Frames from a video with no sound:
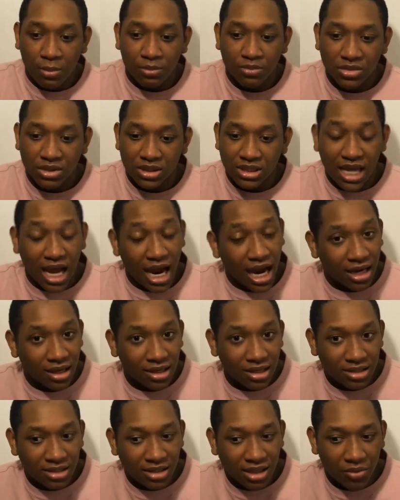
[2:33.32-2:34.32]

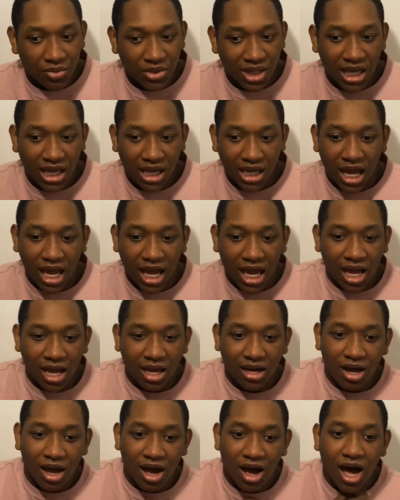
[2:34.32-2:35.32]
sign something
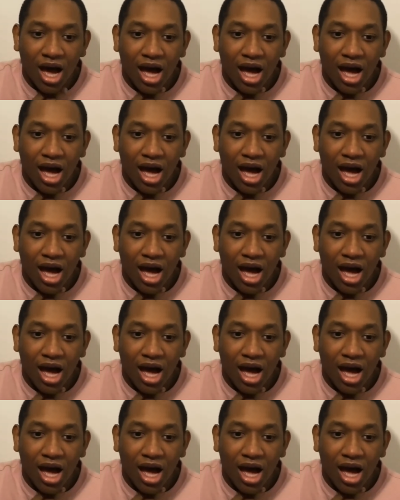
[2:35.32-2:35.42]
and